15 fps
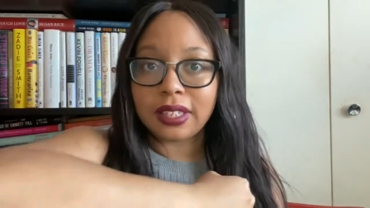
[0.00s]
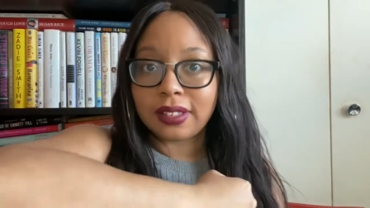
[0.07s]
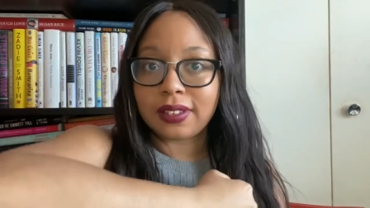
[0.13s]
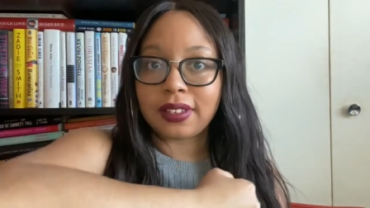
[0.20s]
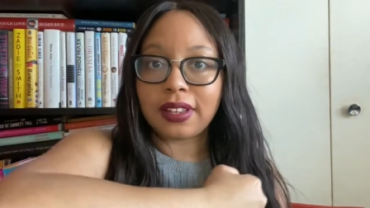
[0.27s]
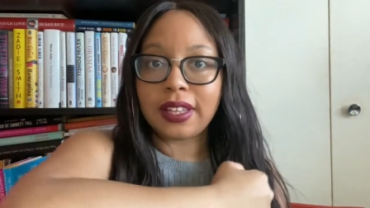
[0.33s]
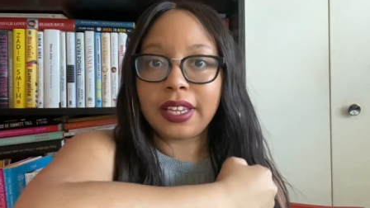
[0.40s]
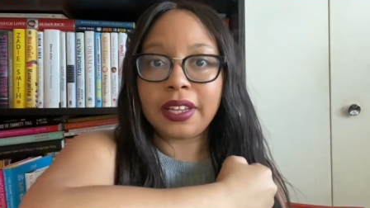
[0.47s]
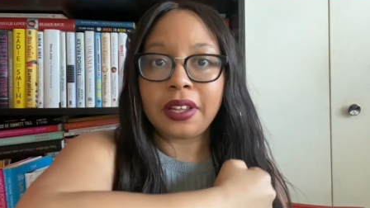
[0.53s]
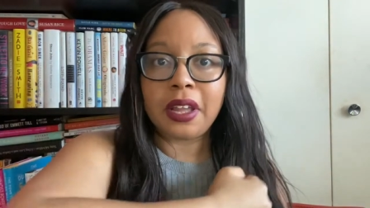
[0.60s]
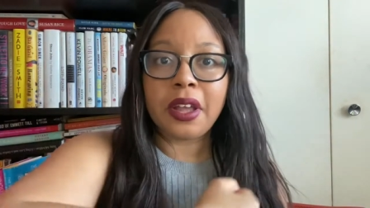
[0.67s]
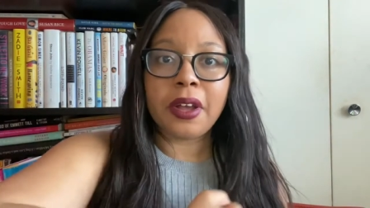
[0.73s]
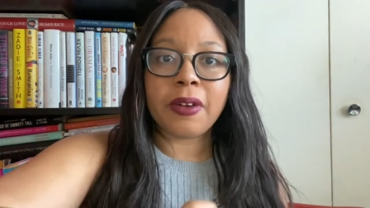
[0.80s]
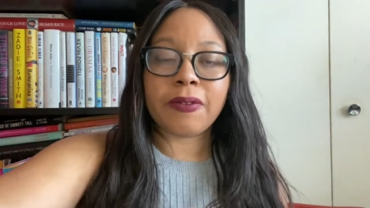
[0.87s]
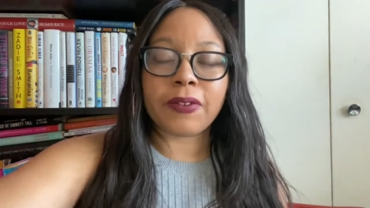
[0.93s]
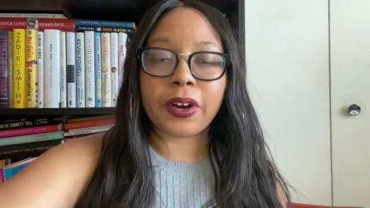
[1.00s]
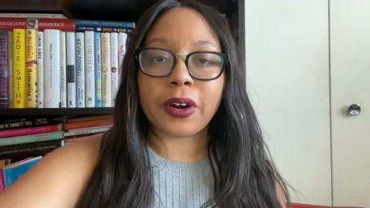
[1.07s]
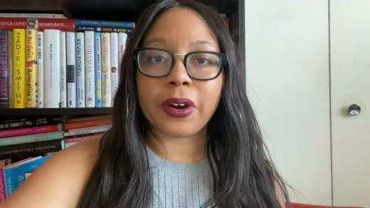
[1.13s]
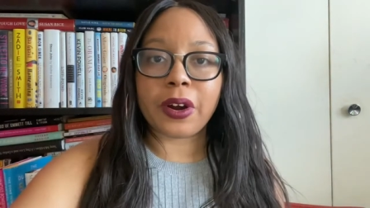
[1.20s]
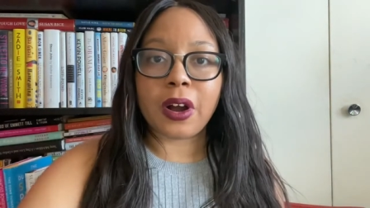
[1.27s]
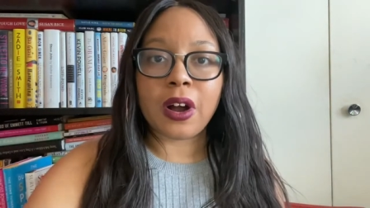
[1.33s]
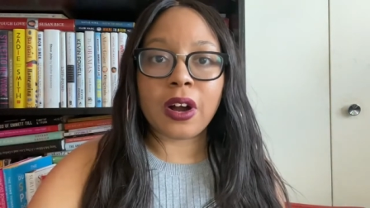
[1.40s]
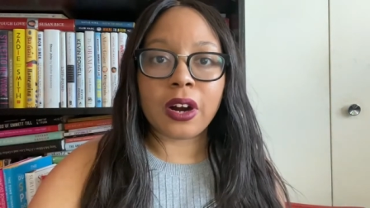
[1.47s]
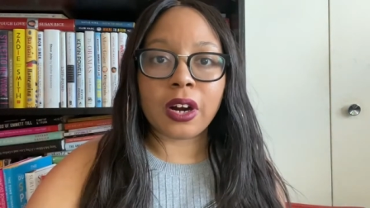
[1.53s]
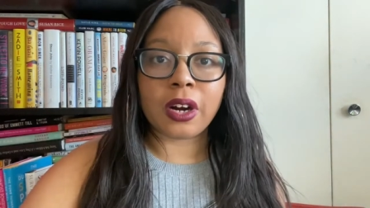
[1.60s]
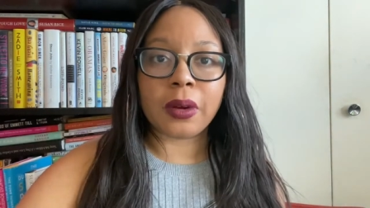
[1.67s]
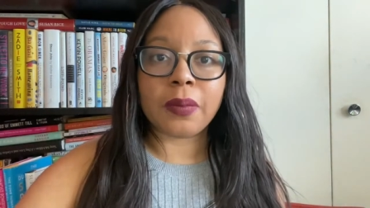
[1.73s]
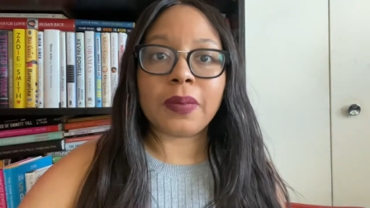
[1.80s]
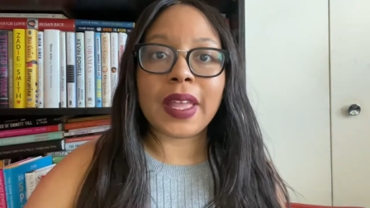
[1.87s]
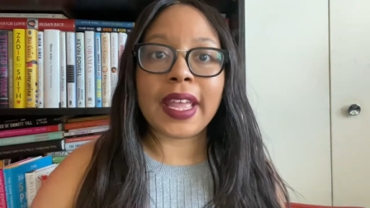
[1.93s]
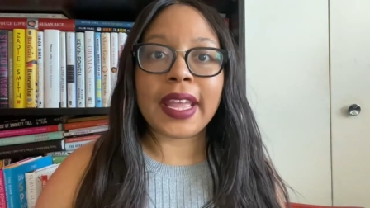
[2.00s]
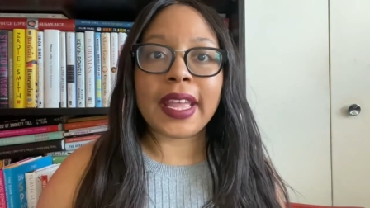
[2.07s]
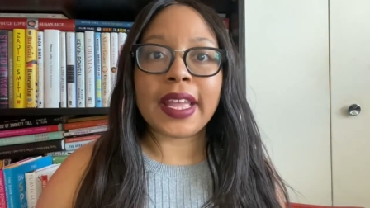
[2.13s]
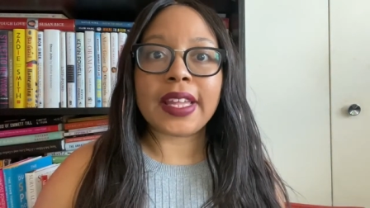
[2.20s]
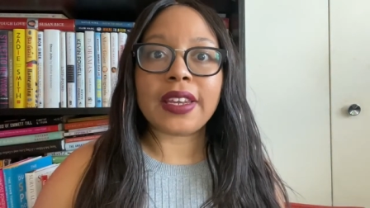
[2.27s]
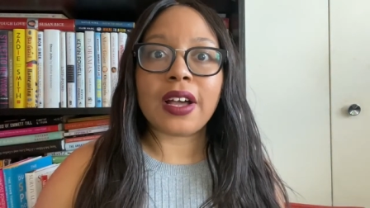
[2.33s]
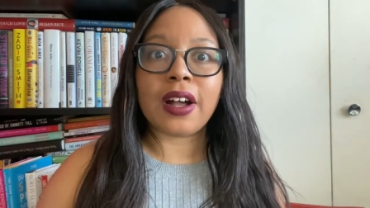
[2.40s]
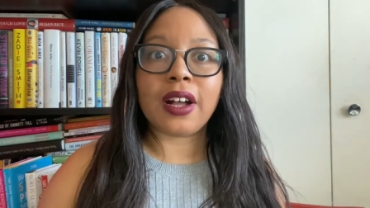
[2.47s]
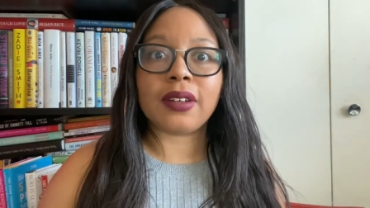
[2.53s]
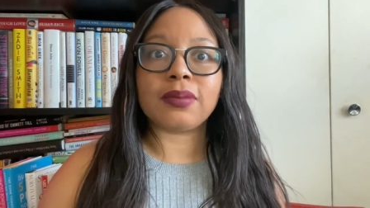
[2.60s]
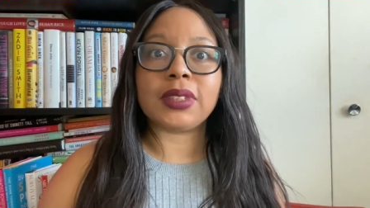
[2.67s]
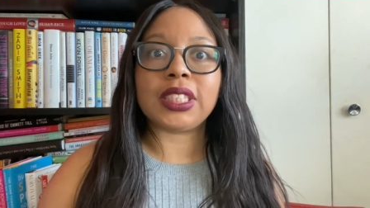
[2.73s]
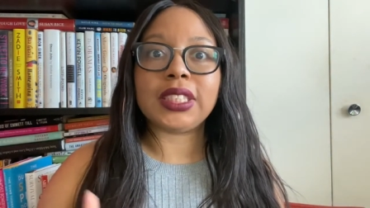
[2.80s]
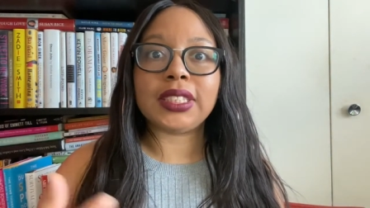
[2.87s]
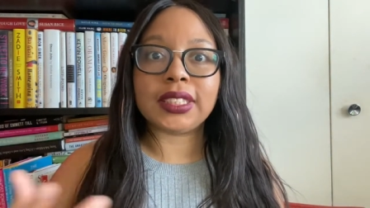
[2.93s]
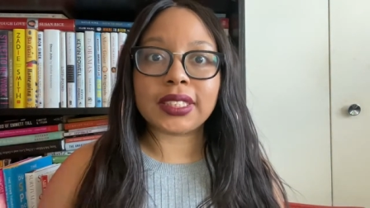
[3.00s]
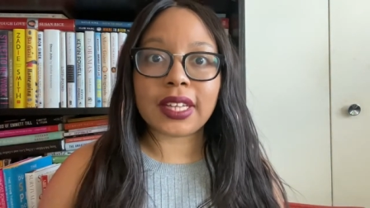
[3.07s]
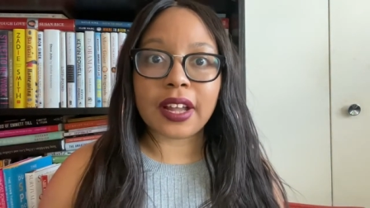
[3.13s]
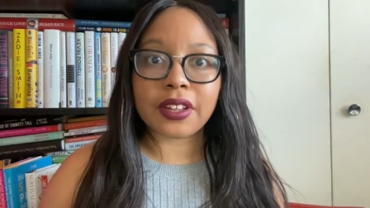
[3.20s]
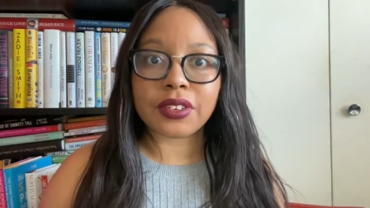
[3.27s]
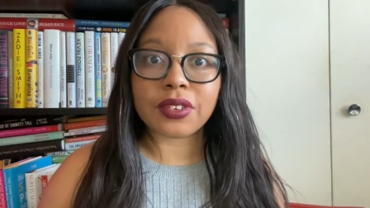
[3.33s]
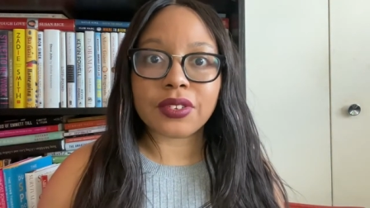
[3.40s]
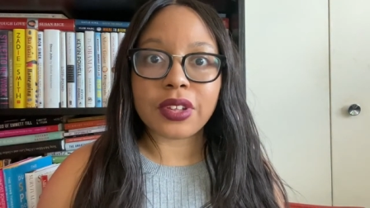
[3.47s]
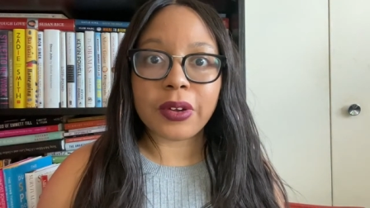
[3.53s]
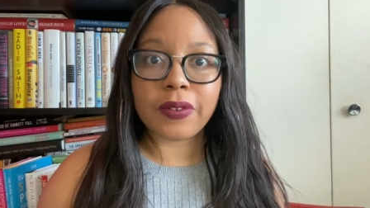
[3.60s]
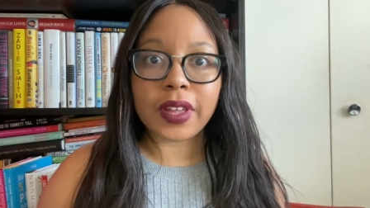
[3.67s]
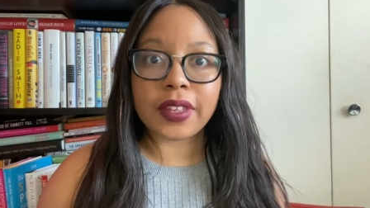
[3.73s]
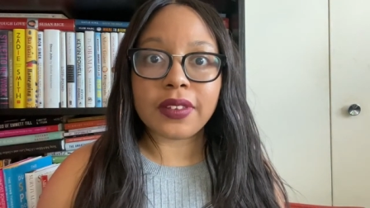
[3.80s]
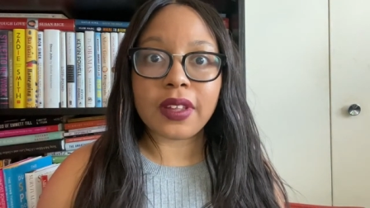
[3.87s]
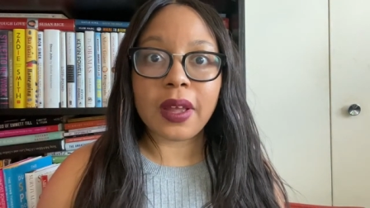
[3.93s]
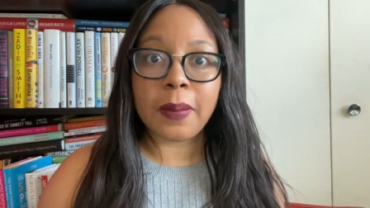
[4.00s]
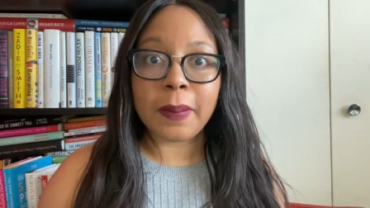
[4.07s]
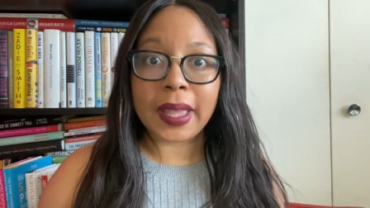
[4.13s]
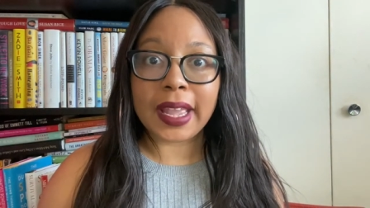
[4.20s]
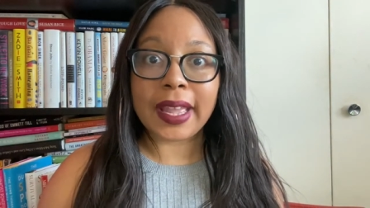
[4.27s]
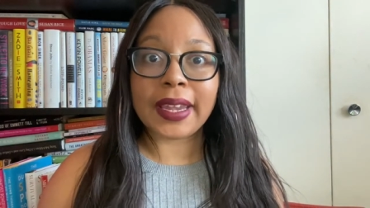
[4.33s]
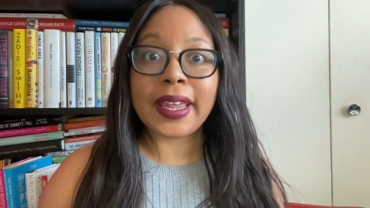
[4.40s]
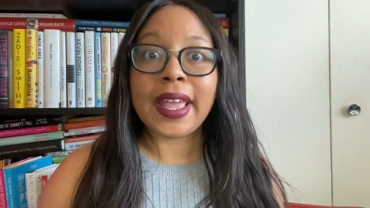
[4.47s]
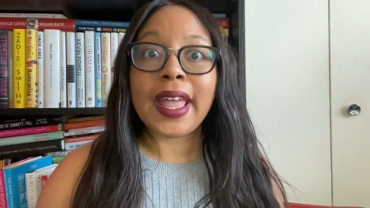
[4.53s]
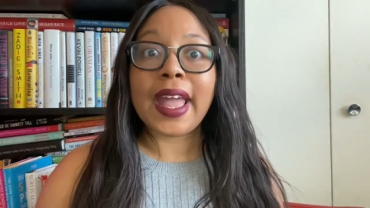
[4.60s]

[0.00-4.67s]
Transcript: a sling for her arm, and um, she disguised herself as a man.